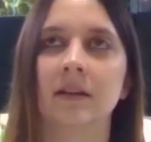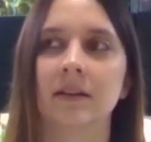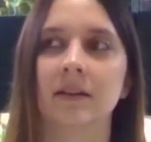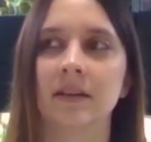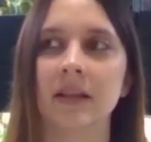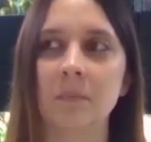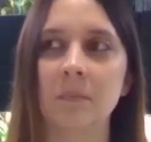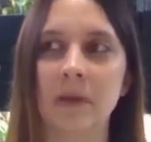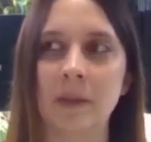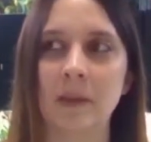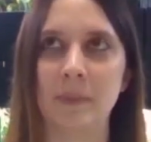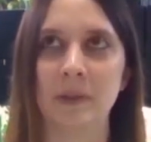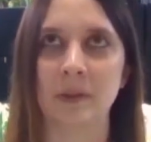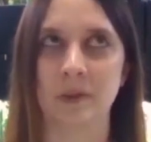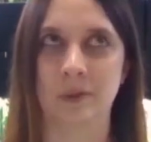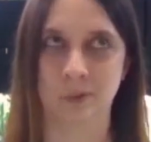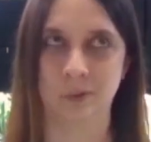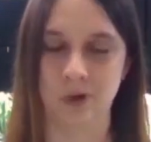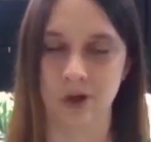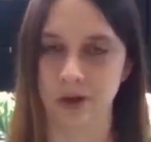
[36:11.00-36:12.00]
that might be a
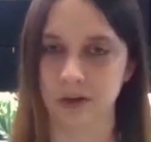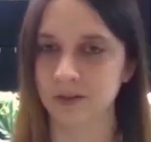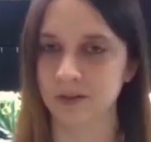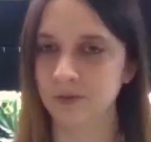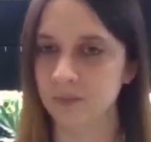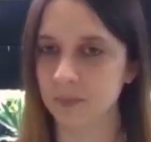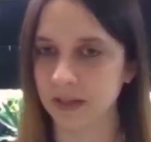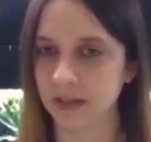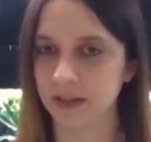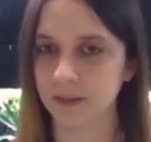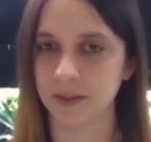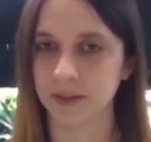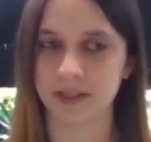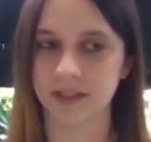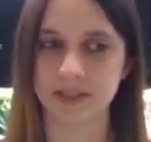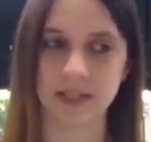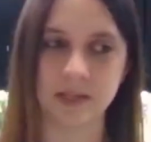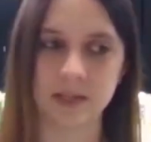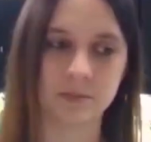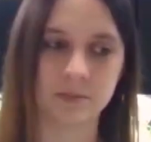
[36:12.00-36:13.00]
little wrong of me, but at the
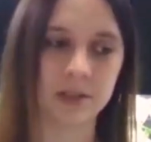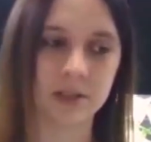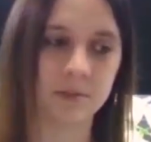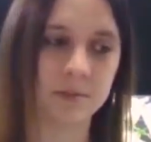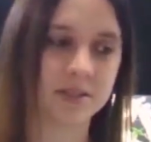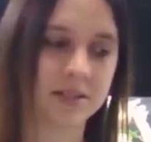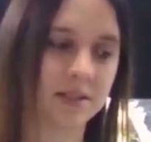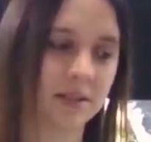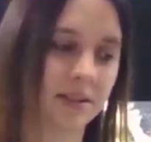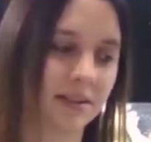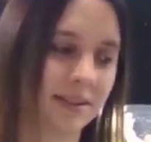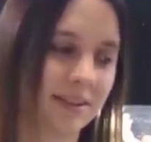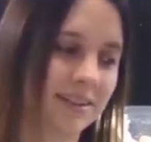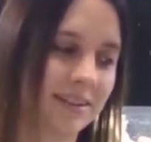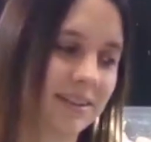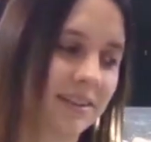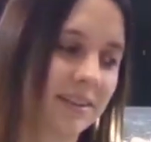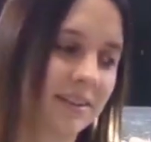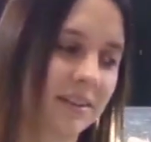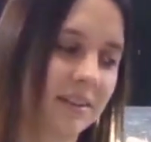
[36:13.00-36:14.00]
same time, it's like,
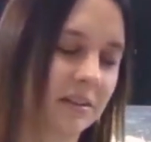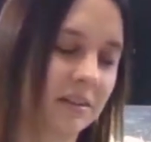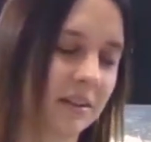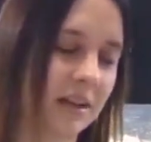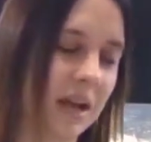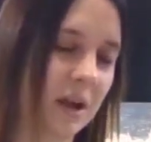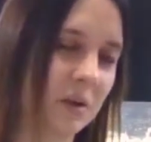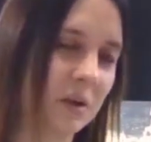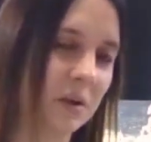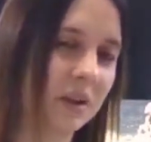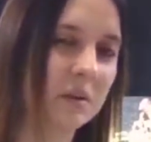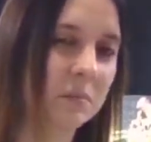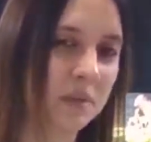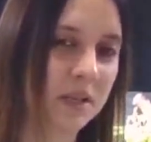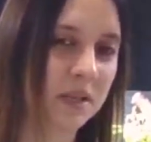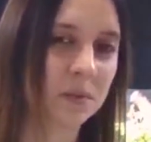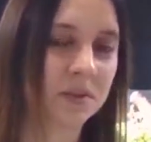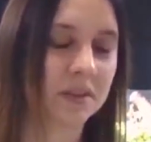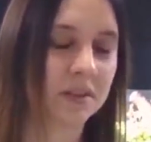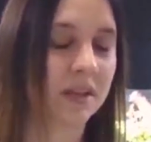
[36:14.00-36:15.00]
how are you going to
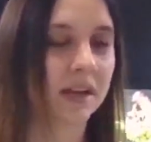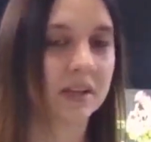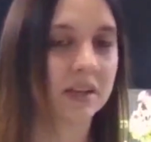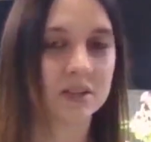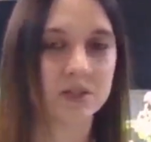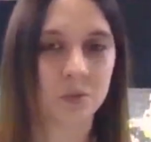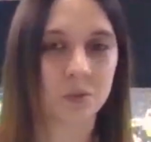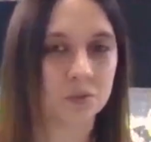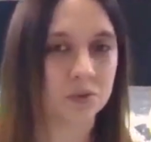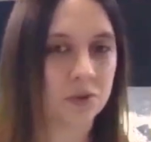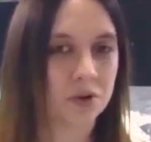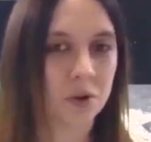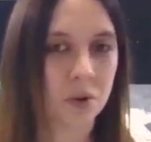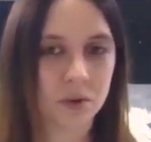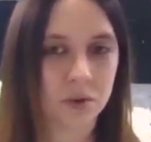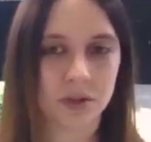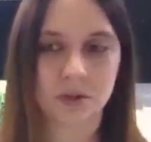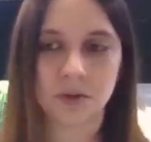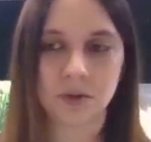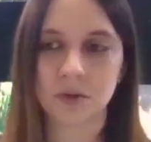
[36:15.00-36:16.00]
be with that? I don't know
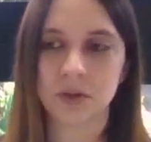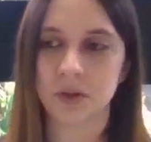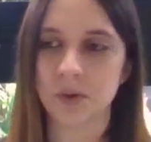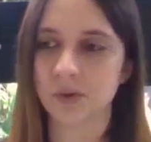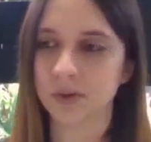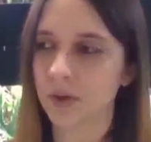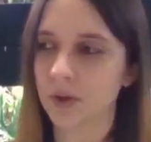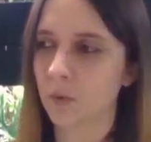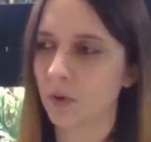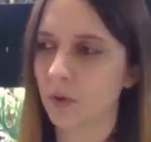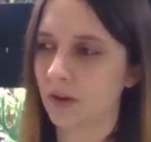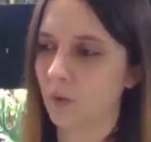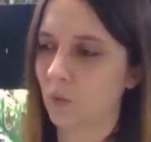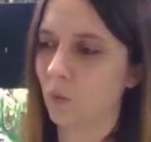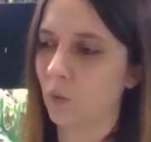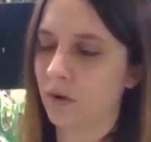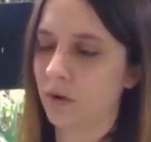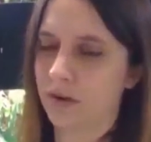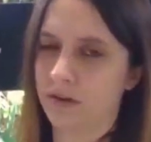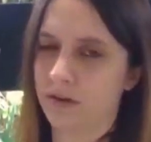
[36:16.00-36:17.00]
you. You only want
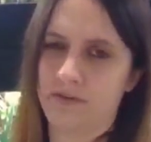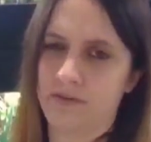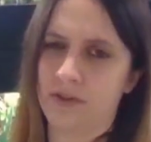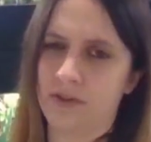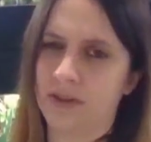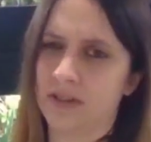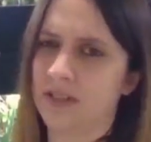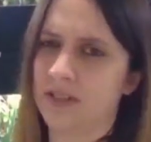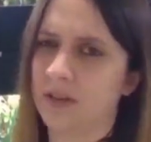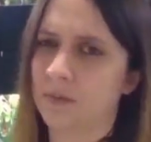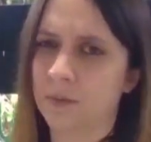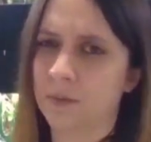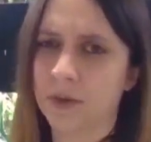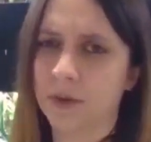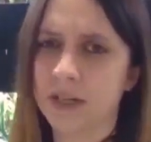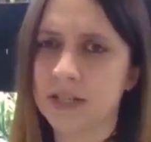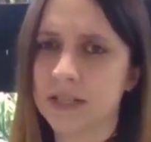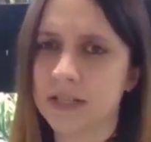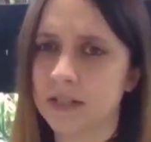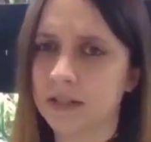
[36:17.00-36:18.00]
one for some
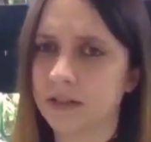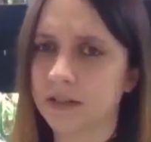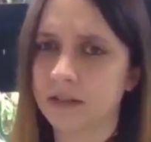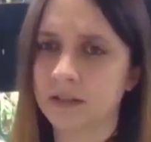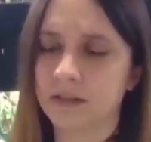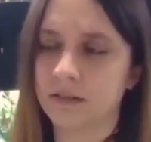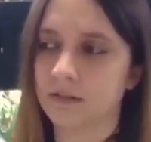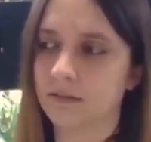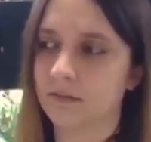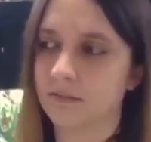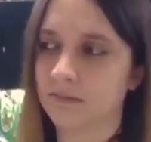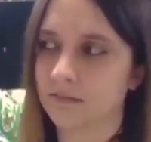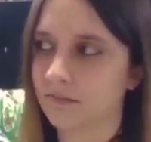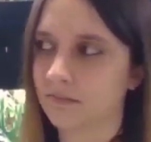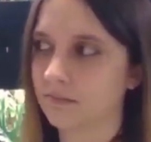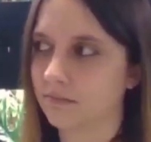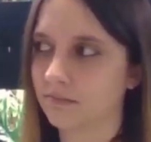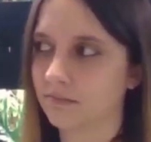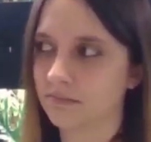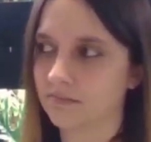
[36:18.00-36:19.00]
reason.
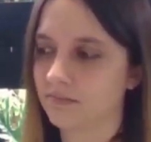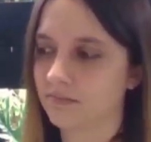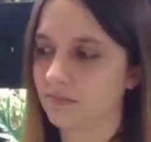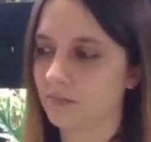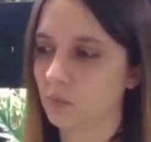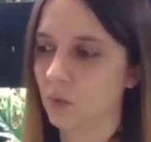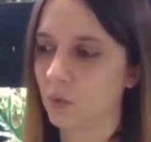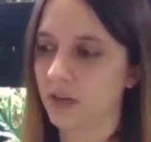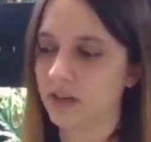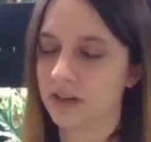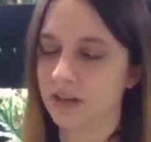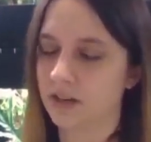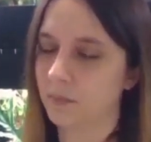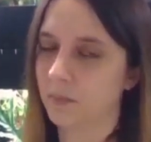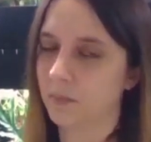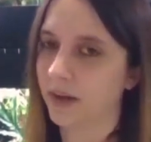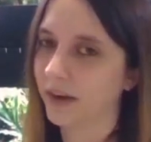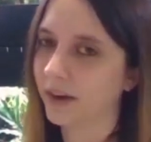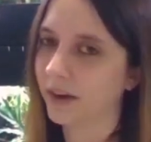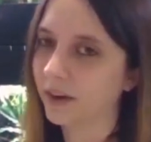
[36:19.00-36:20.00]
Why not a
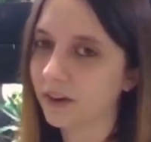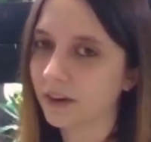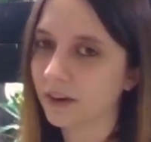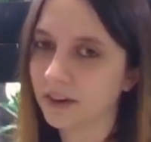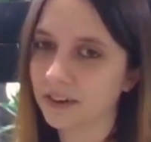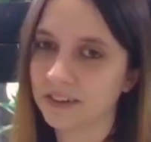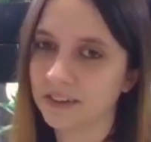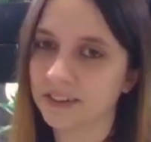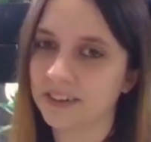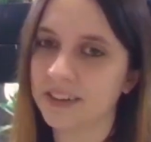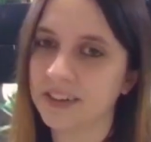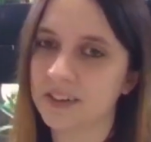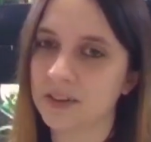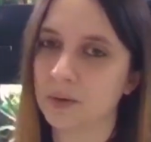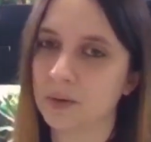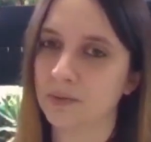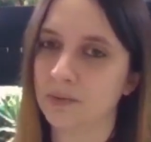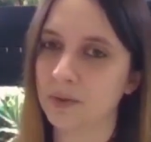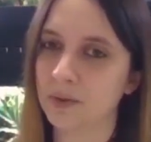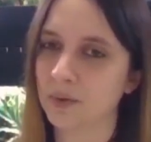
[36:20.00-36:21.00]
pair? You
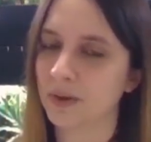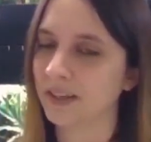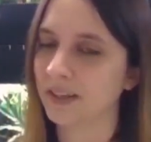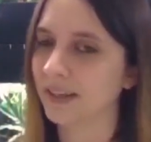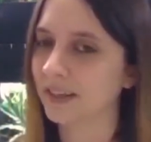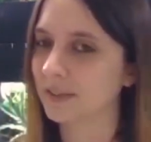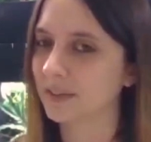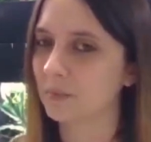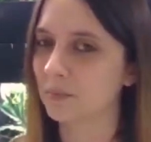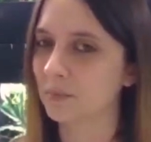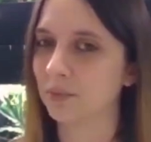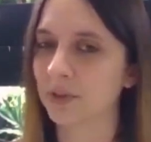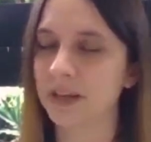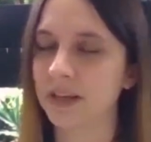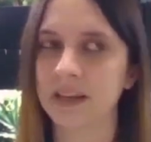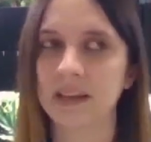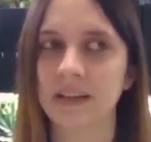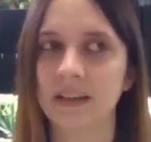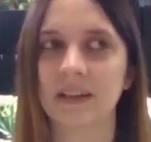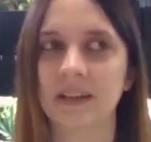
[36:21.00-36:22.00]
know, if you want to get them
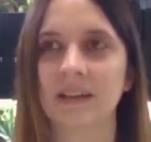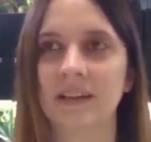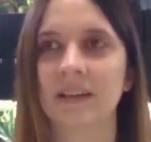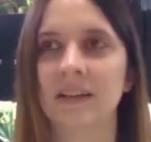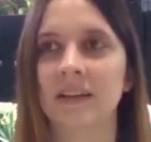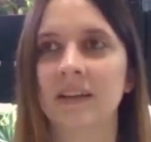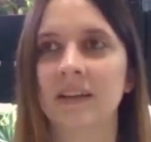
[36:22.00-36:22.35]
breeding.